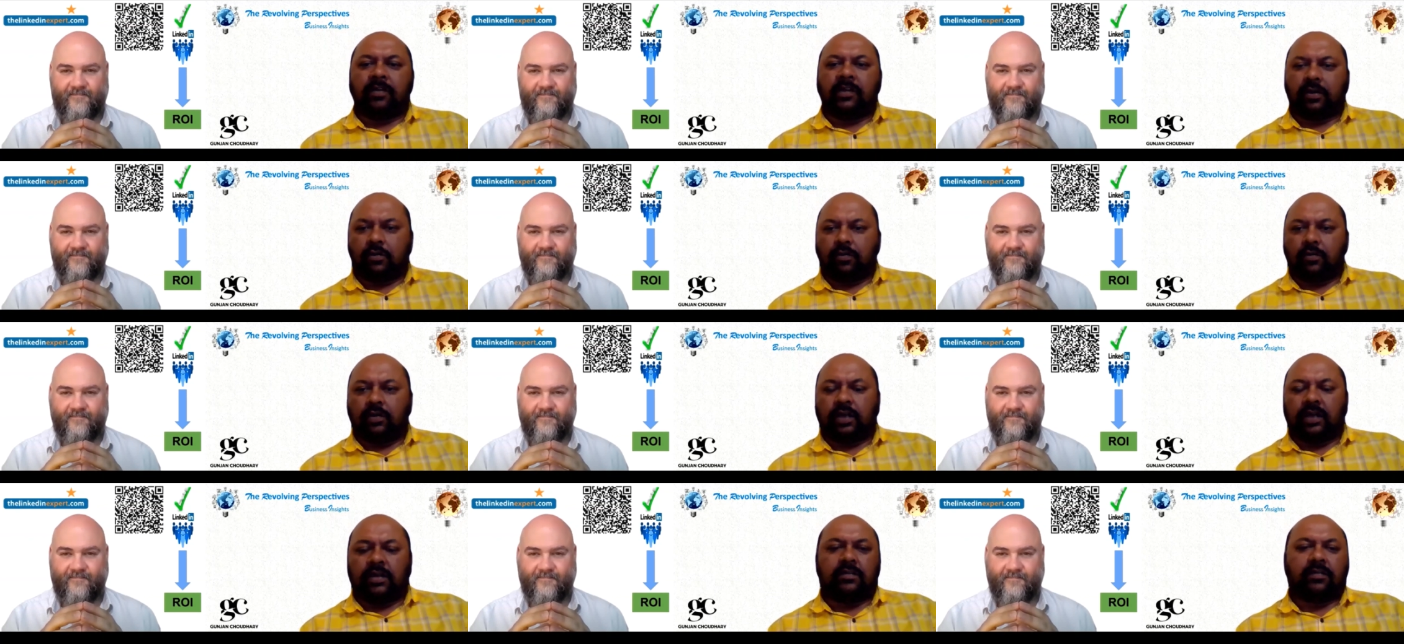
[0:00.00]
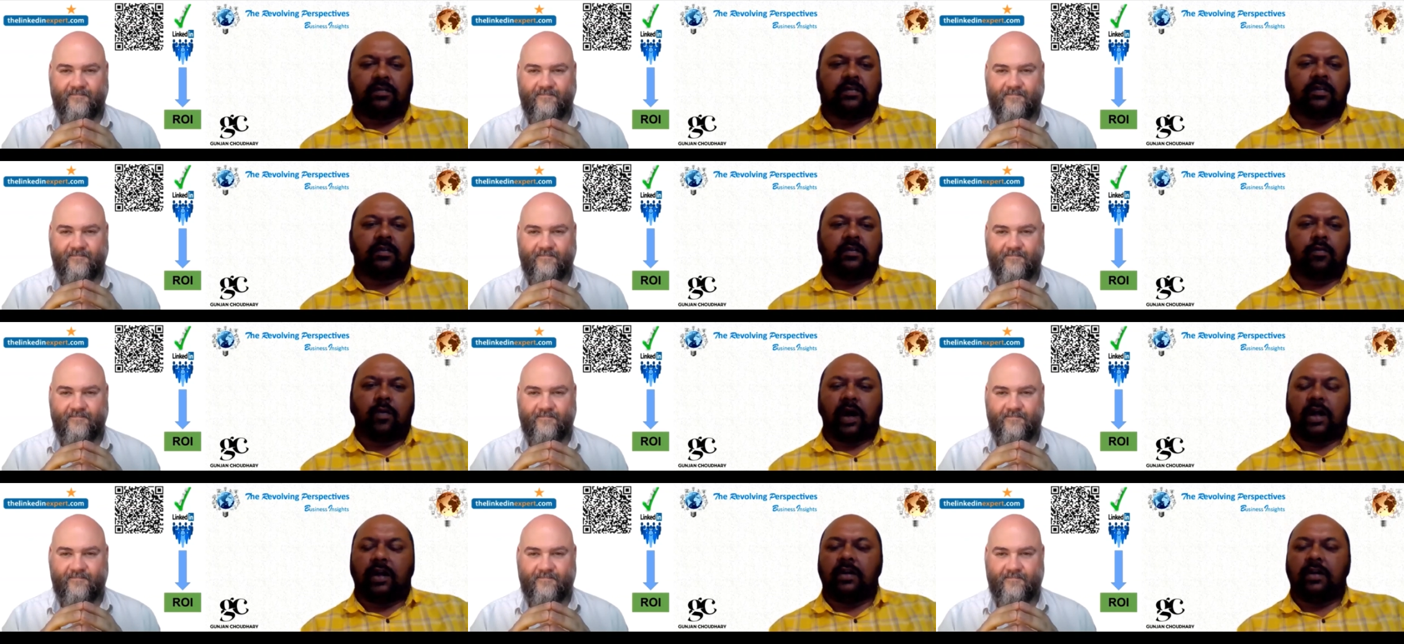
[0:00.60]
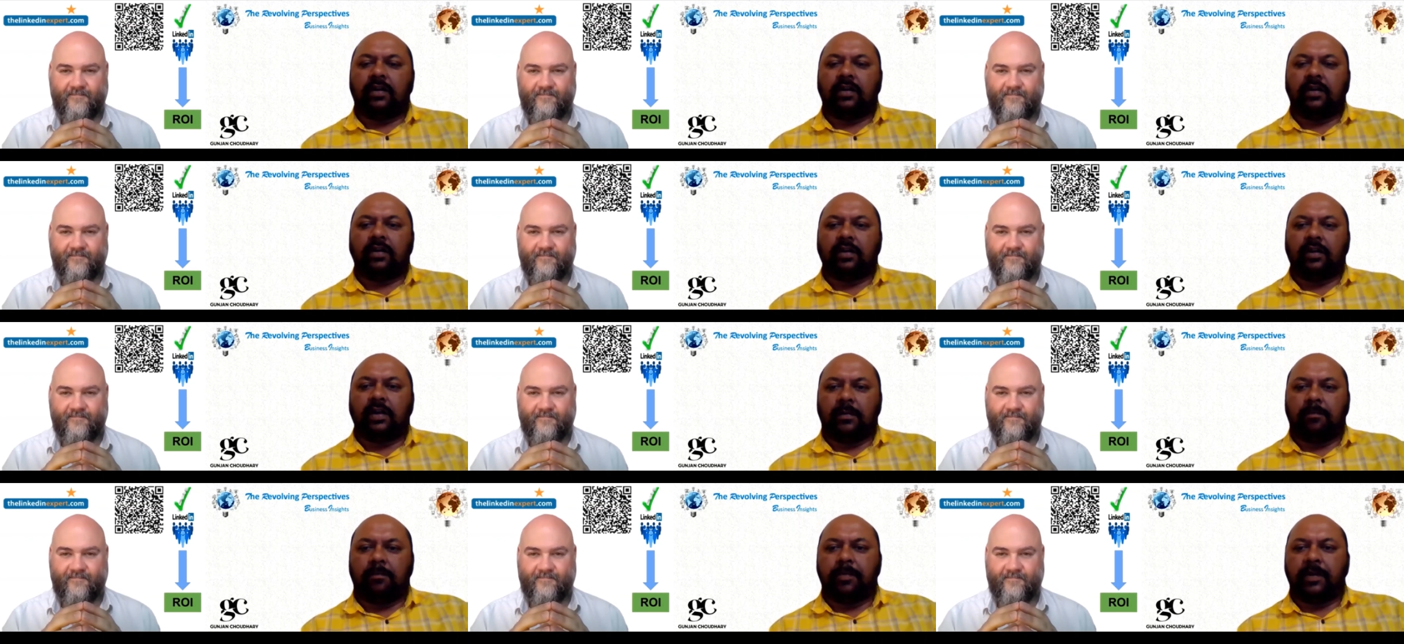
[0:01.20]
Speaker 1: two things. One,
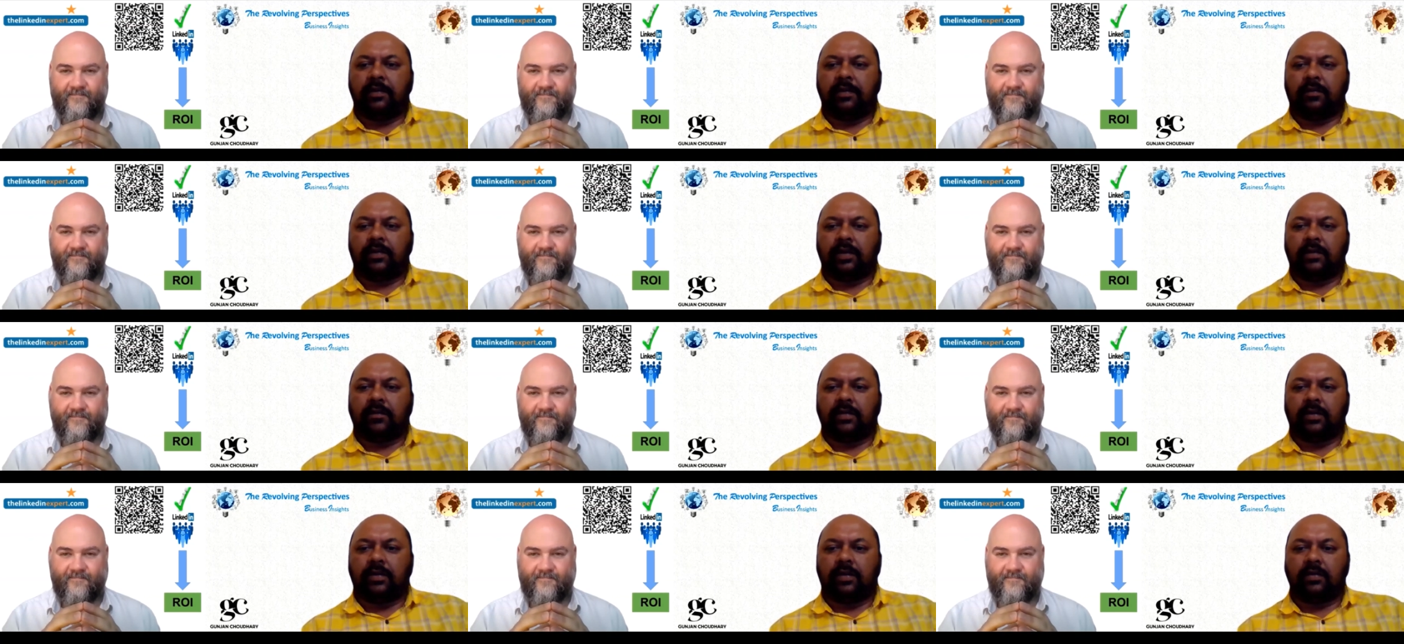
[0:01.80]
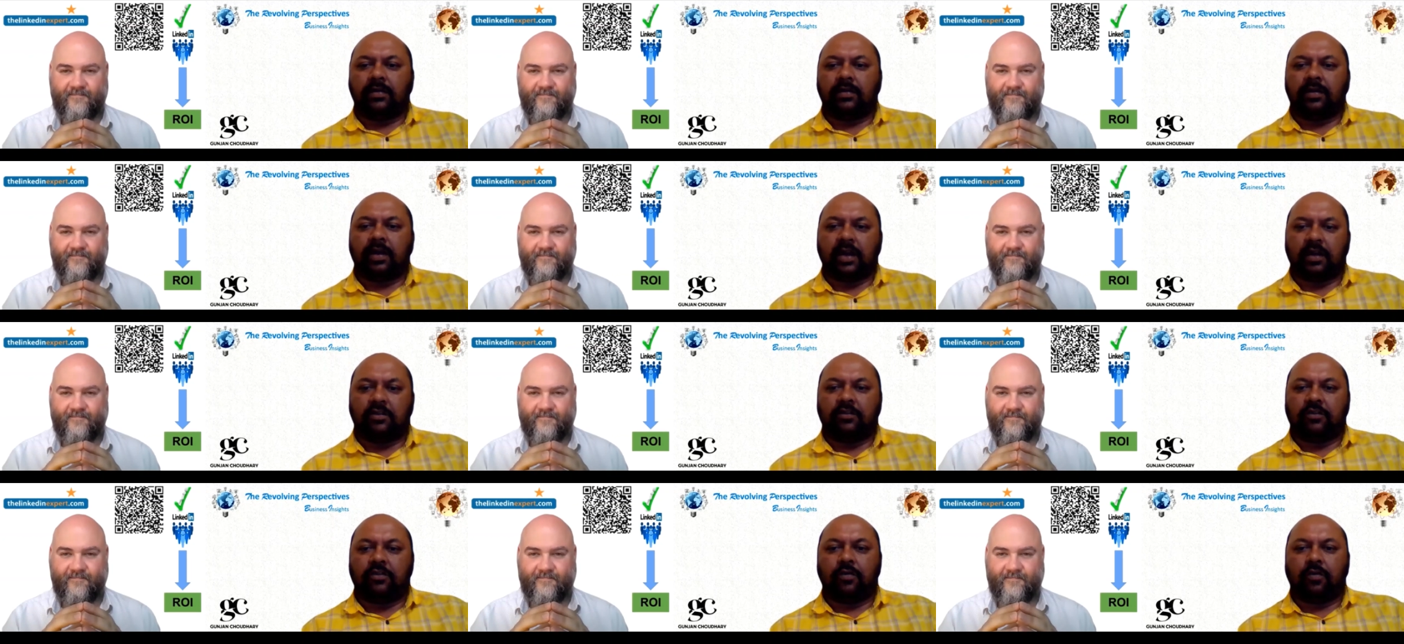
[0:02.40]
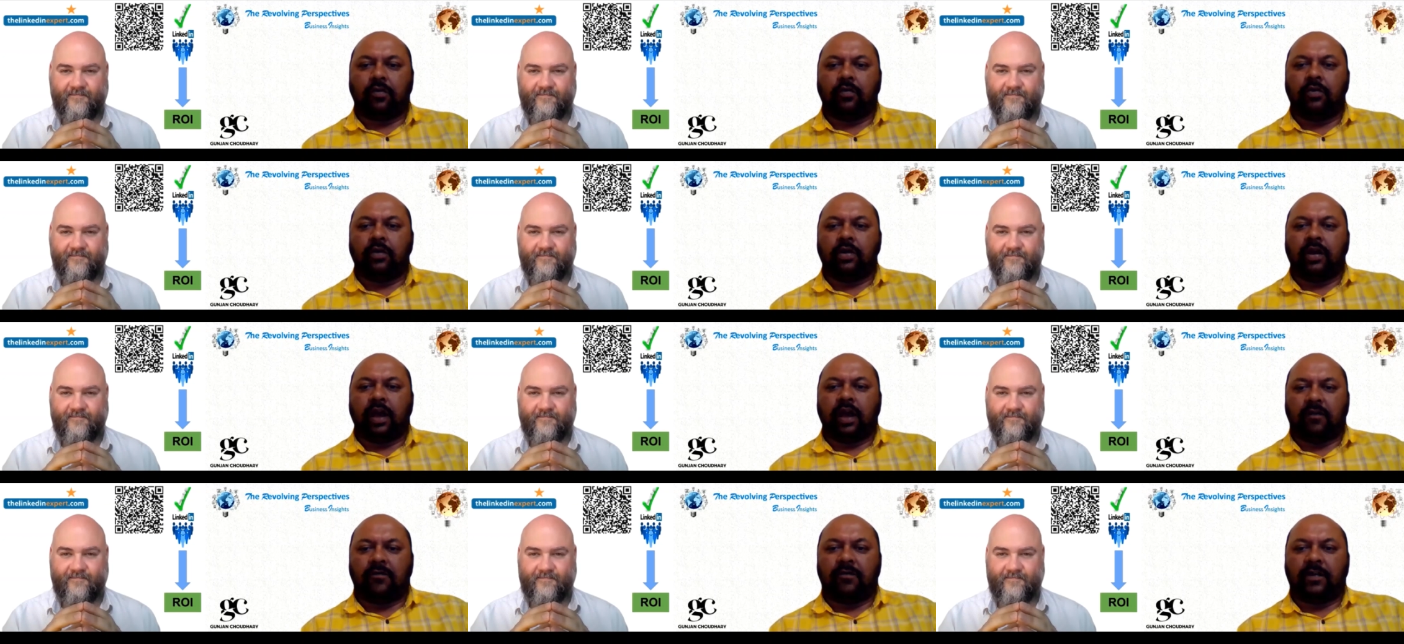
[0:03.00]
keep pace with the world. And two,
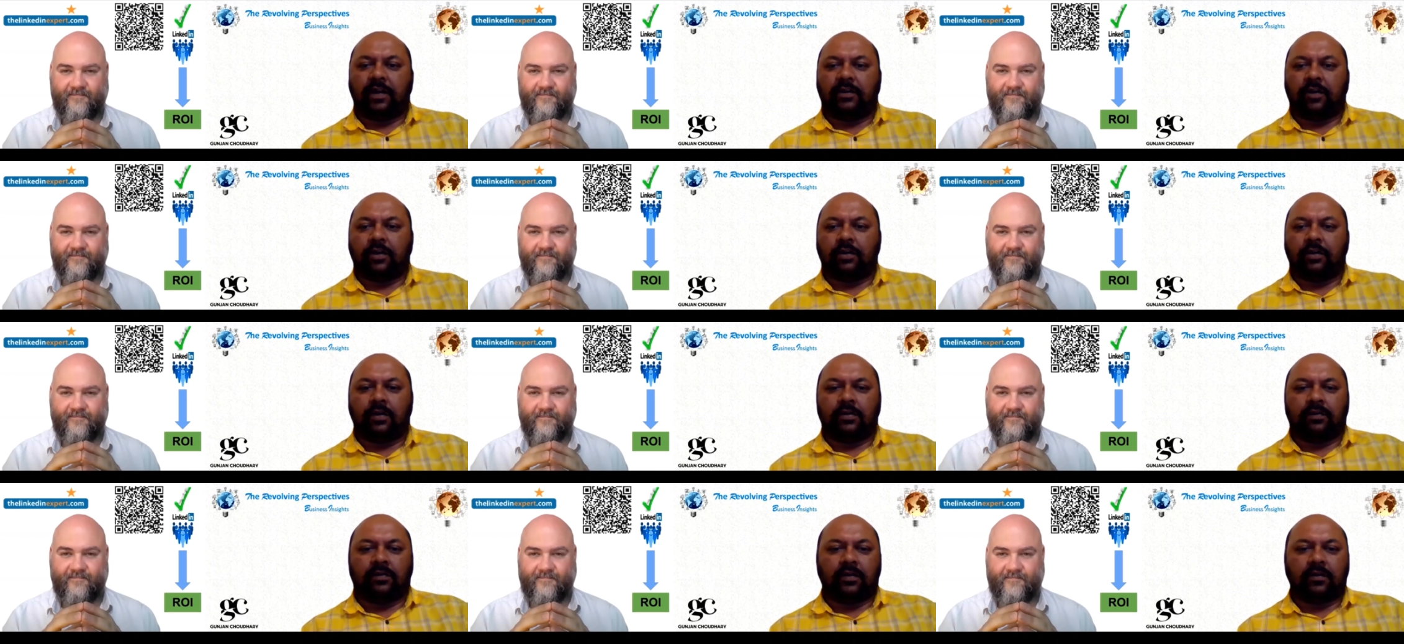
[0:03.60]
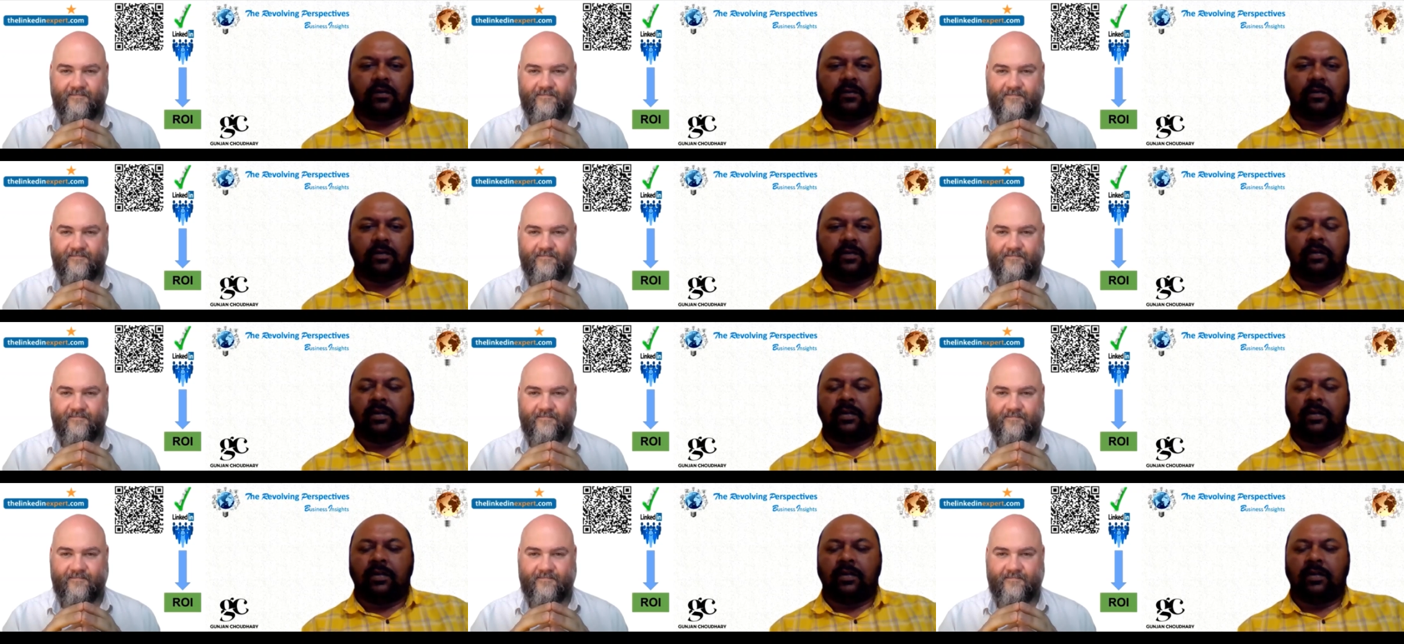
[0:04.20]
have faith on yourself.